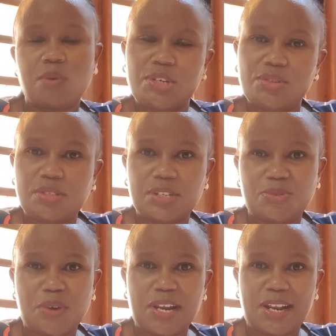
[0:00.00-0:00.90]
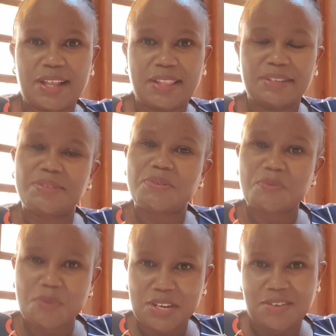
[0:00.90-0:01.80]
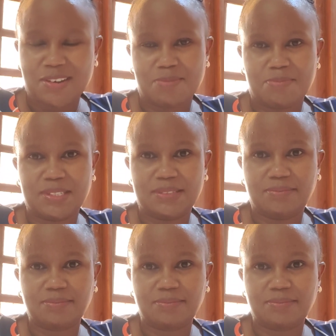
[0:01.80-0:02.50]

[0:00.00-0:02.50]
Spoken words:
What do you say to one another when you're happy?